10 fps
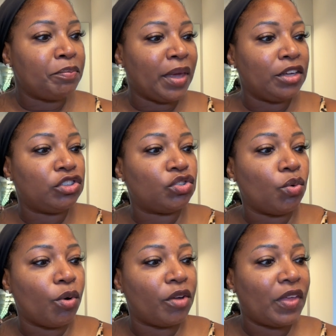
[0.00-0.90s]
make
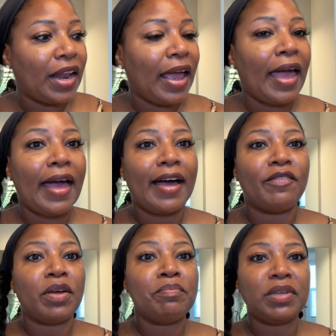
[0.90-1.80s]
sure that I have
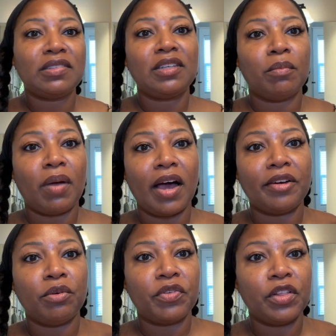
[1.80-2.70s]
a misting
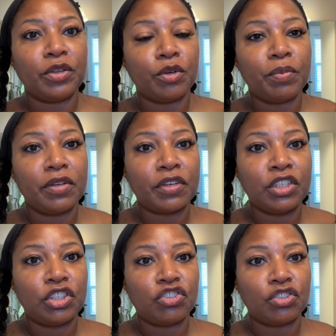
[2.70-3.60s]
bottle with a little bit of
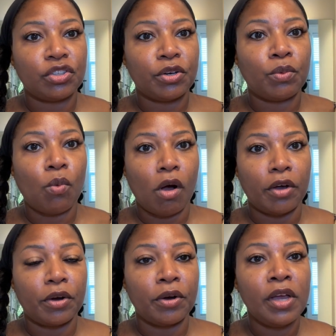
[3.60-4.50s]
conditioner and
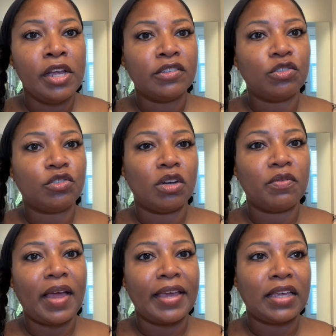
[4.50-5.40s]
water. So sort of
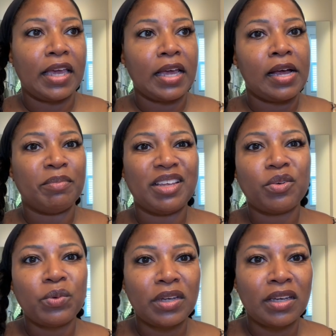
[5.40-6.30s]
like a
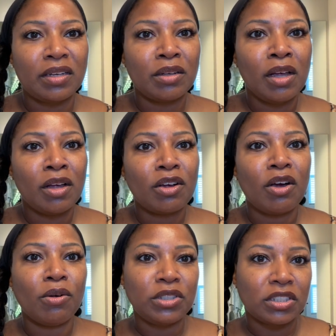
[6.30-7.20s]
liquid
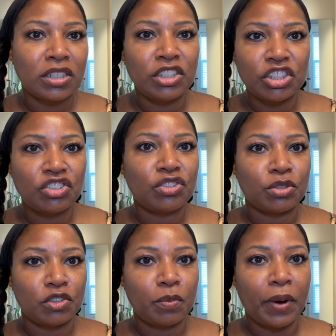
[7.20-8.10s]

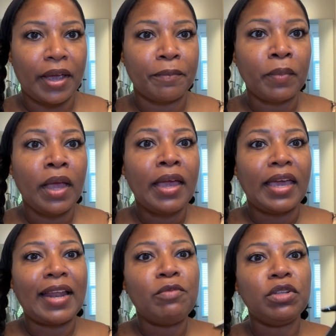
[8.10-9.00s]
conditioner spray.
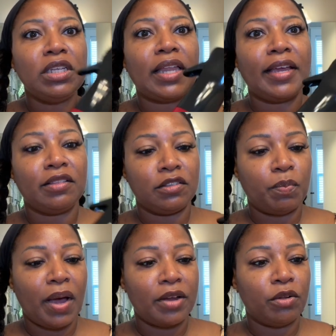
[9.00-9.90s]
And I really like this
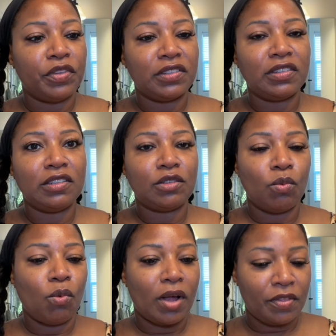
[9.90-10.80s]
bottle. This is the
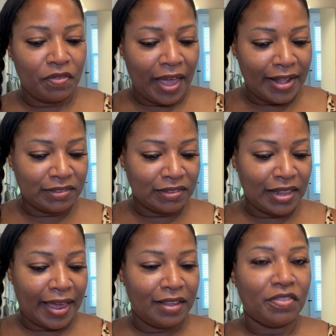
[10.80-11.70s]
one that's
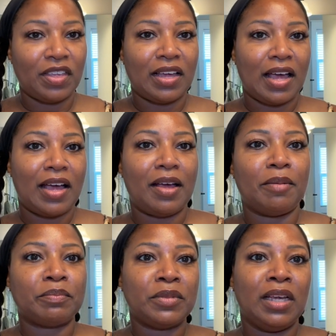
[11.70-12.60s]
like
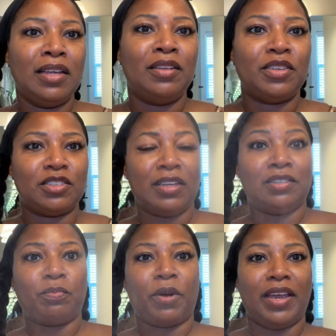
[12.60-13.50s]

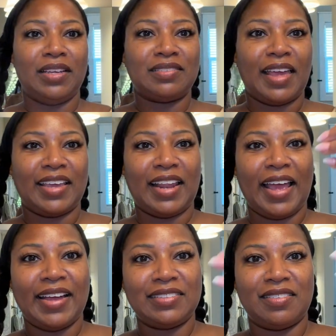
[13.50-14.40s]
it sprays like it
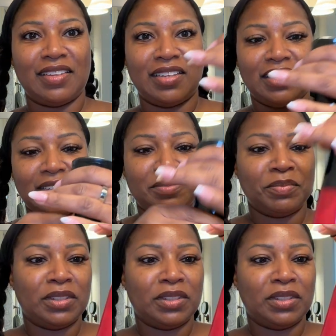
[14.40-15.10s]
has the